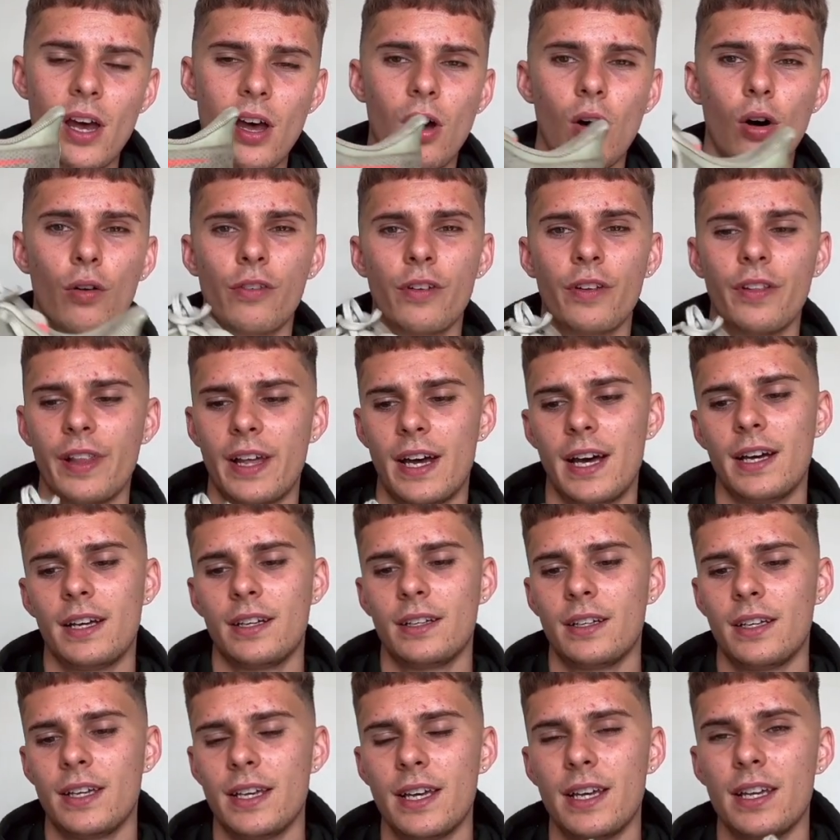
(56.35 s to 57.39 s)
Other than that,
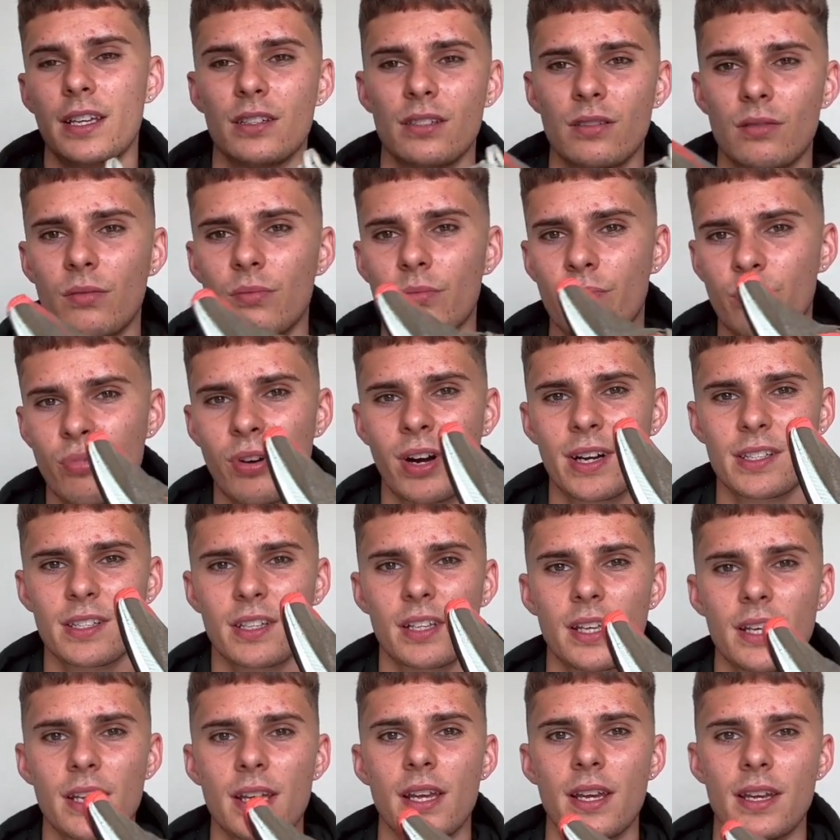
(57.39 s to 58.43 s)
it is
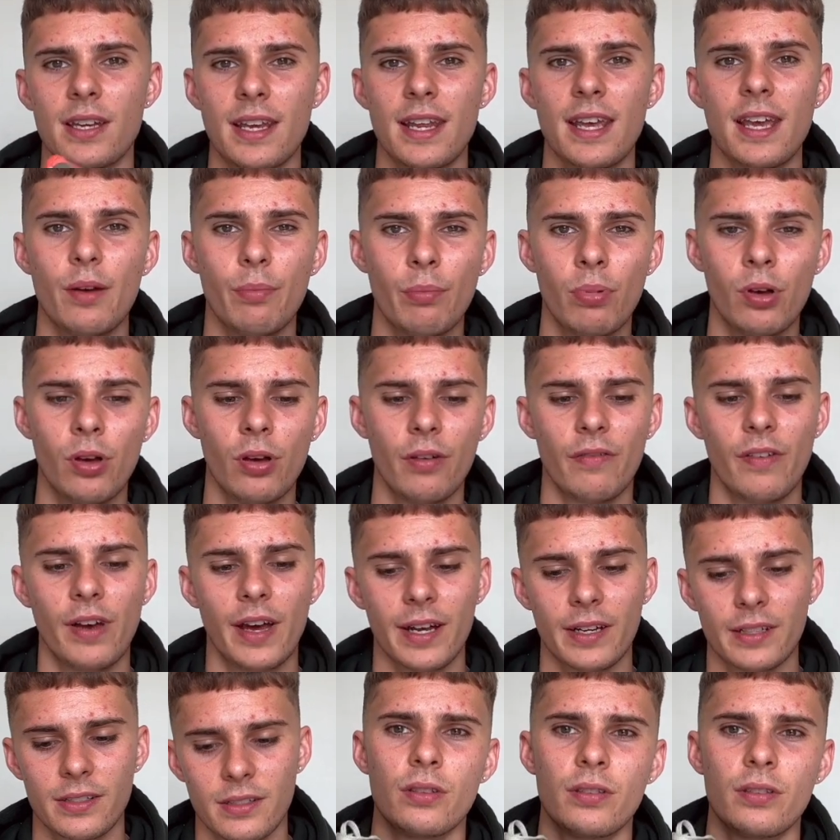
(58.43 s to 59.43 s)
practically near perfect.